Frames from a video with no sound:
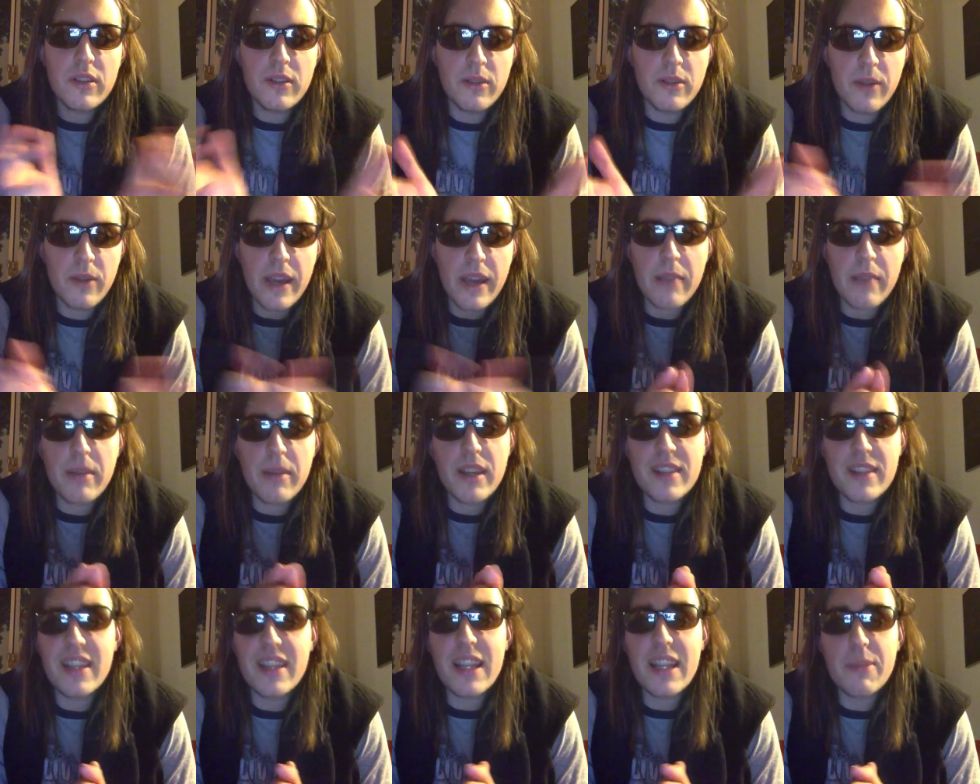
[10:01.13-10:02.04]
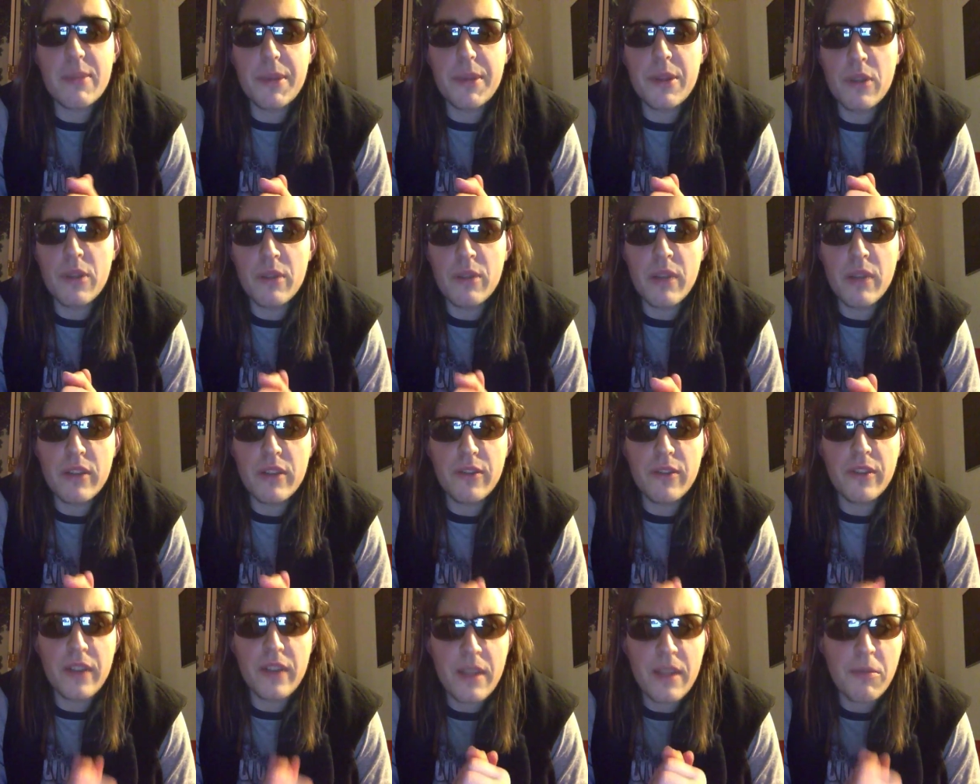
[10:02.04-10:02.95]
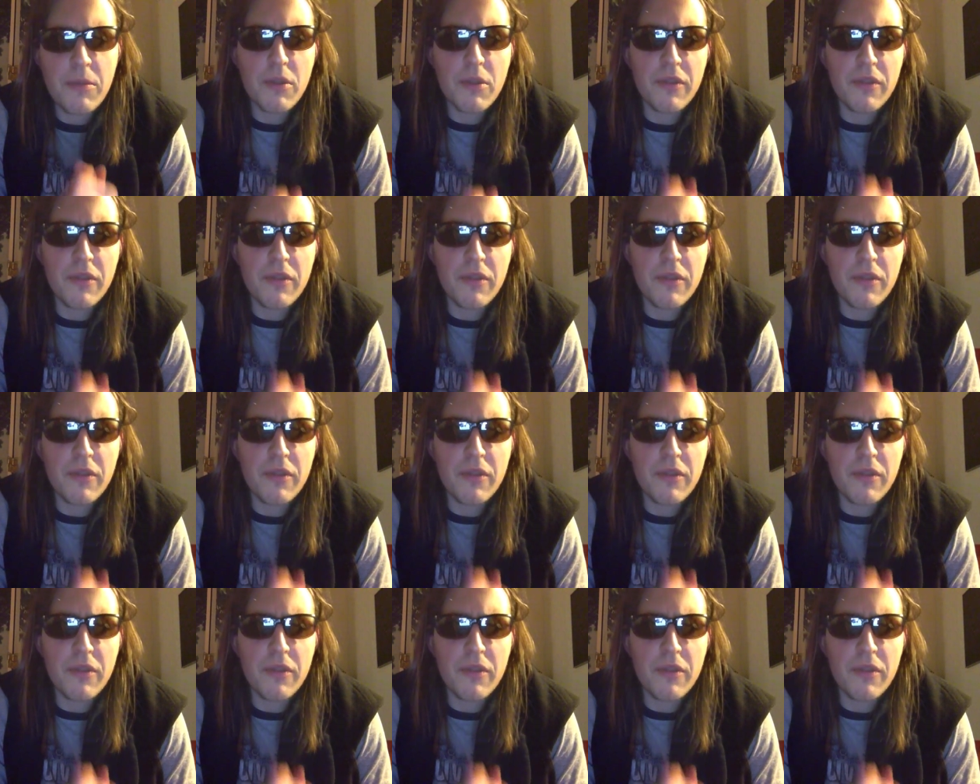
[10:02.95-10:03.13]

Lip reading: way because that's what the only way for him to